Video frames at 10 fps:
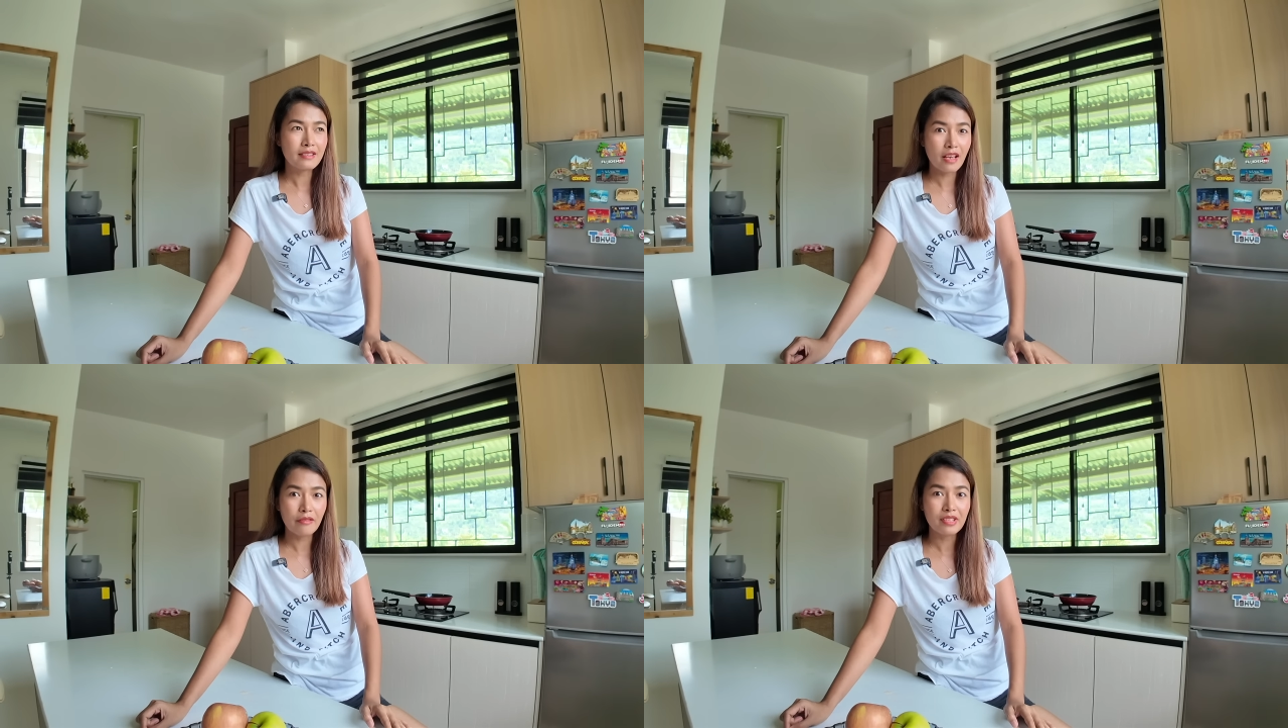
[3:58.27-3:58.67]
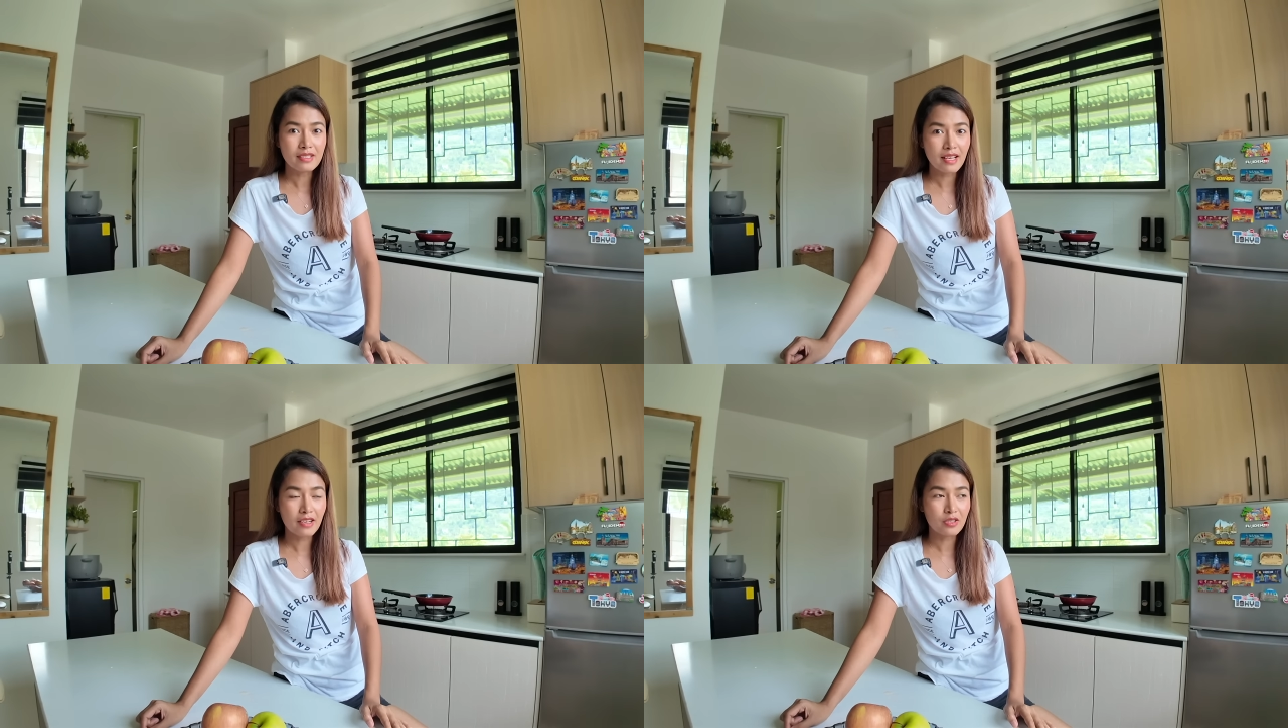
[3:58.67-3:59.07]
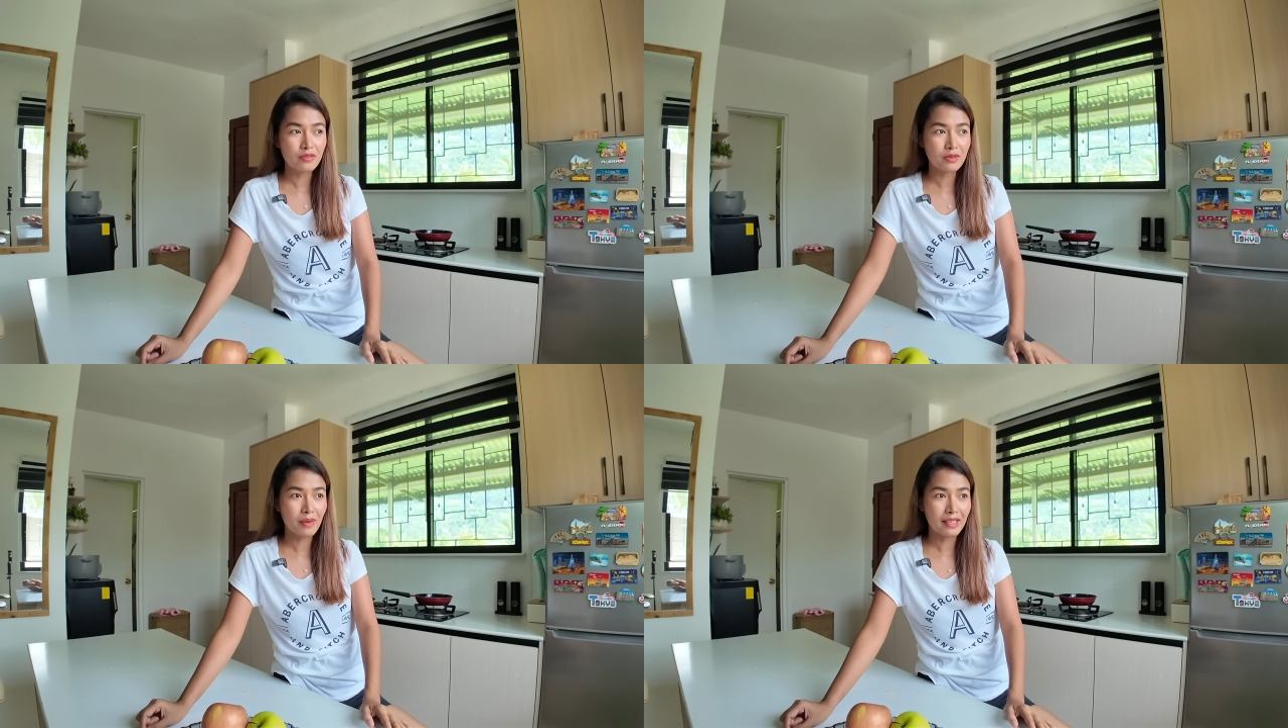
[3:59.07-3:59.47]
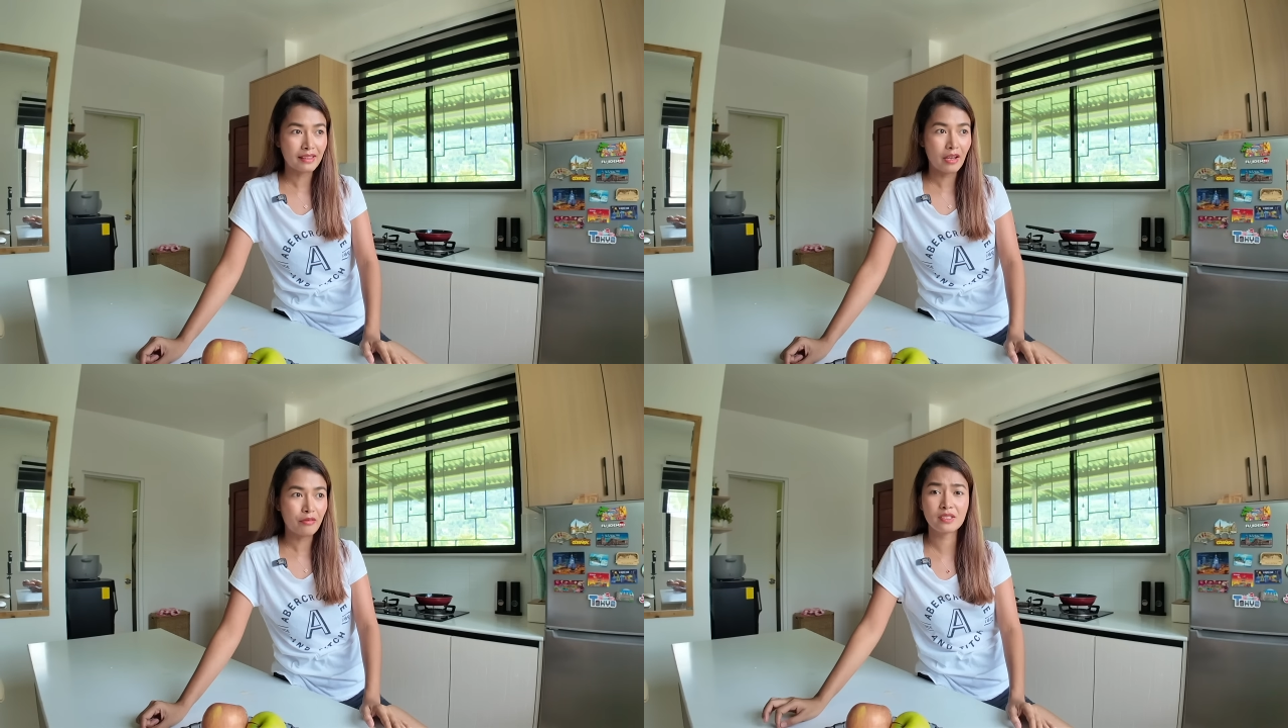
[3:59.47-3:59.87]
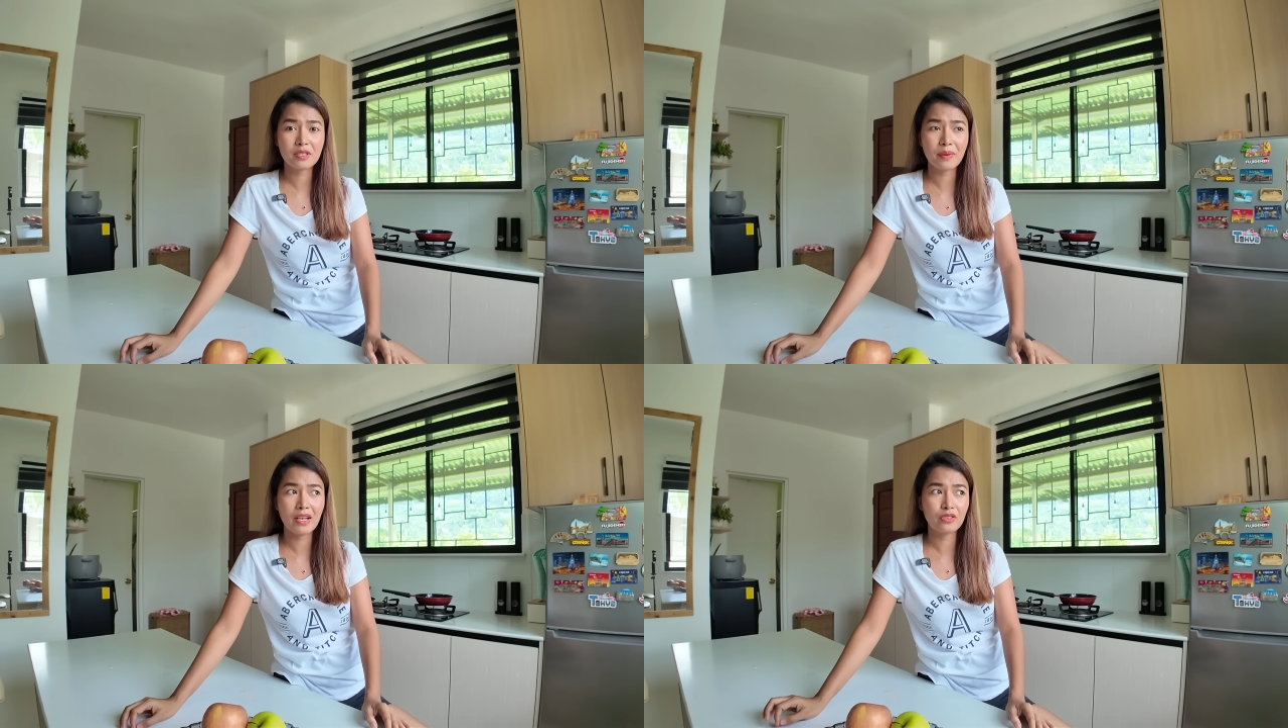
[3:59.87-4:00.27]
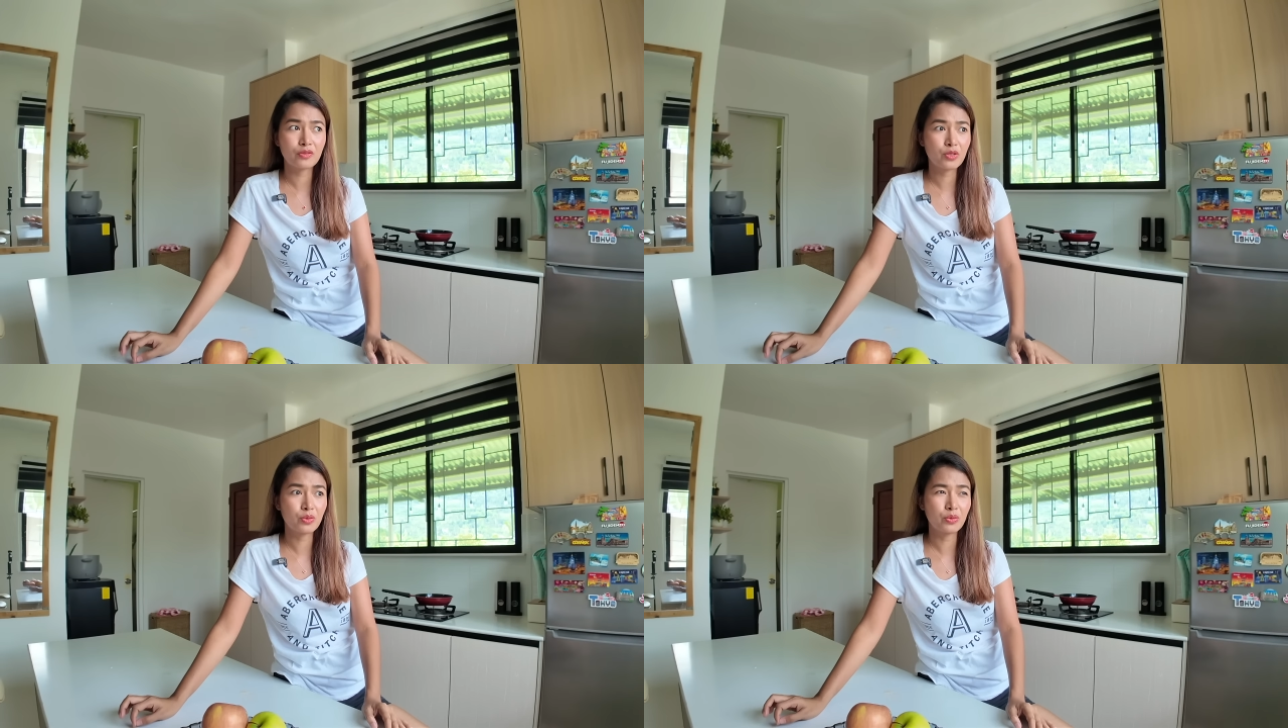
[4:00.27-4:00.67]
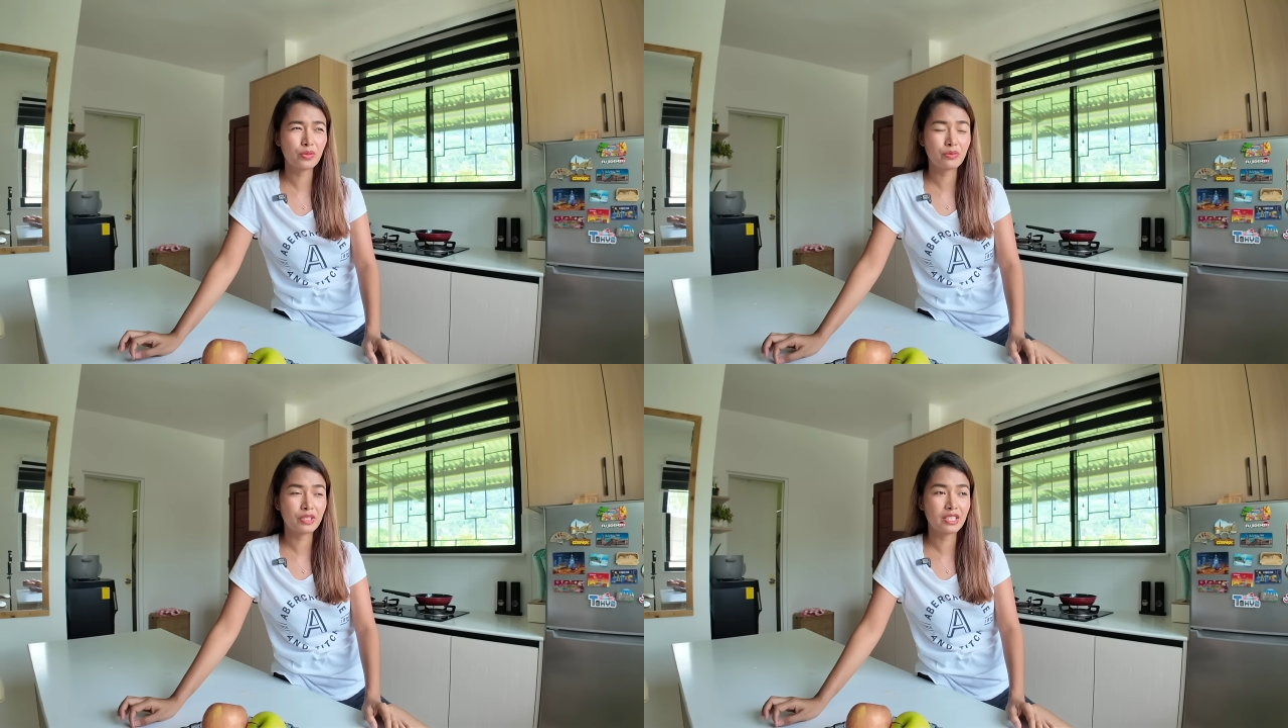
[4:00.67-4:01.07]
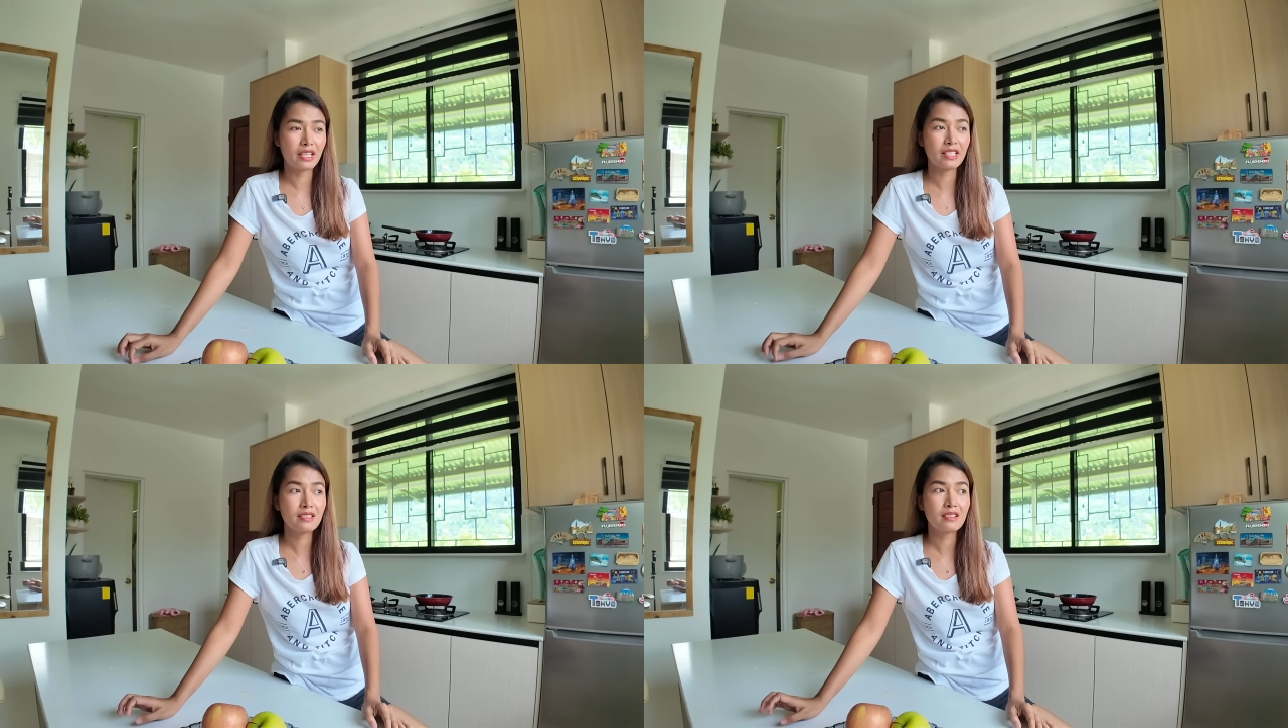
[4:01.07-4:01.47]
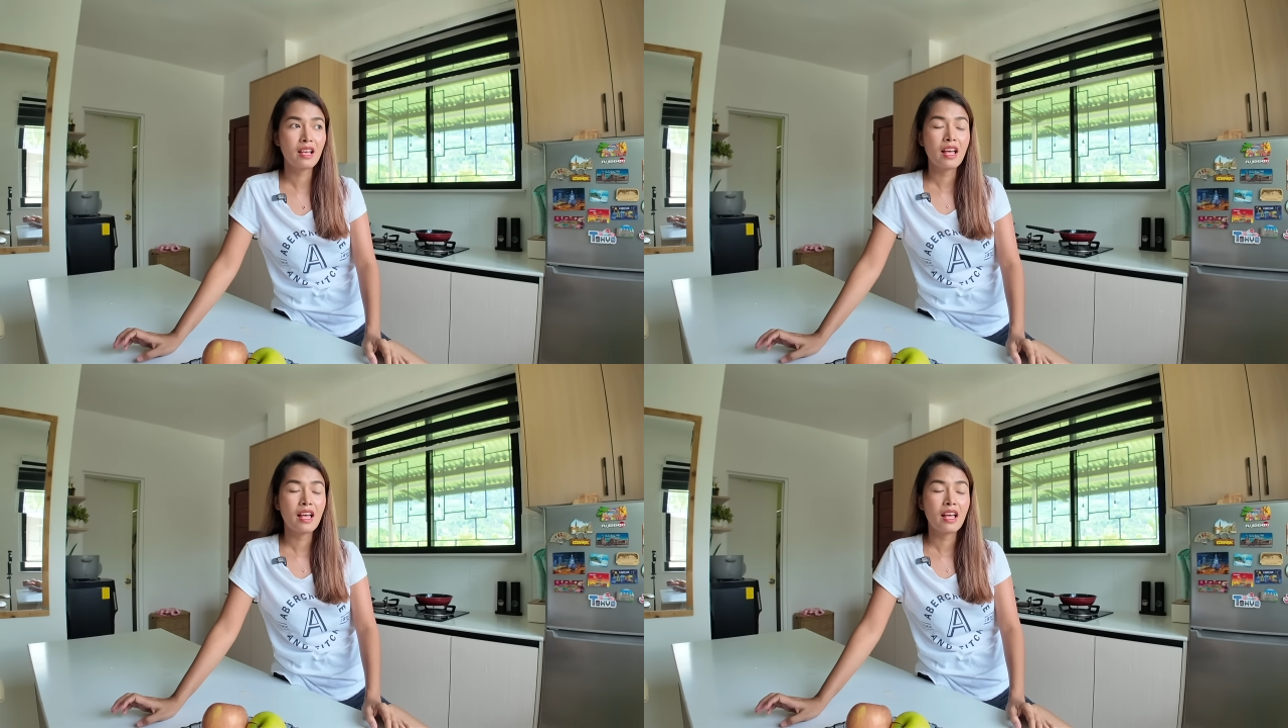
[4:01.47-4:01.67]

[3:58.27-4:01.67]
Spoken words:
7 sacks of cement left. In a span of 2-3 days,